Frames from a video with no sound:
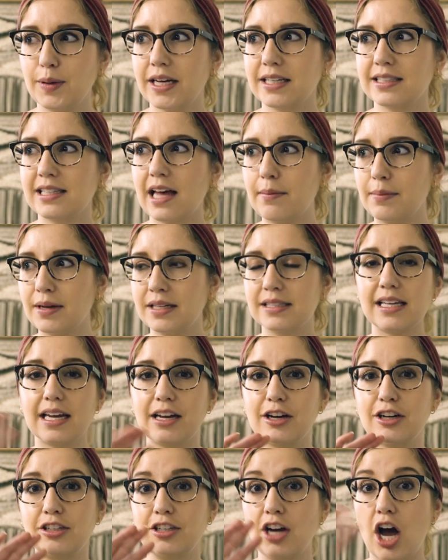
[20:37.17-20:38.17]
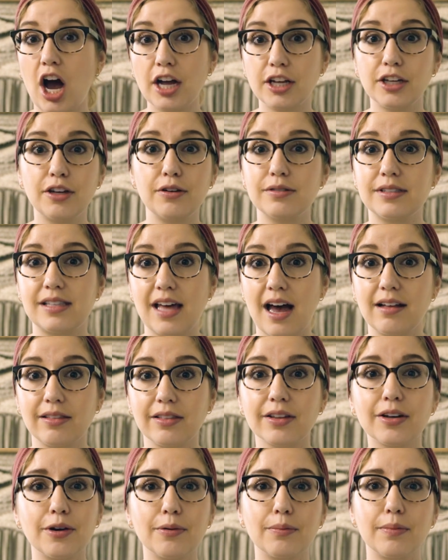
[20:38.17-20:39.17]
because that means I could not use
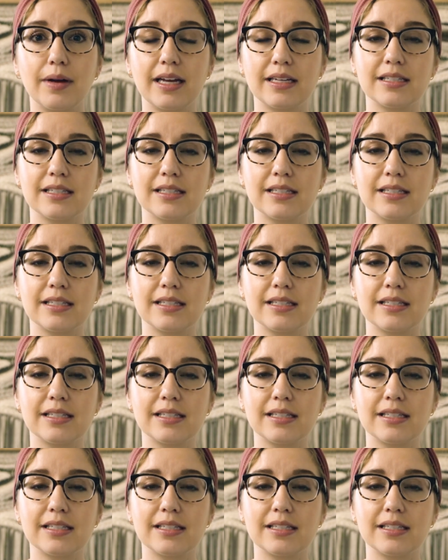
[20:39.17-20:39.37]
that loom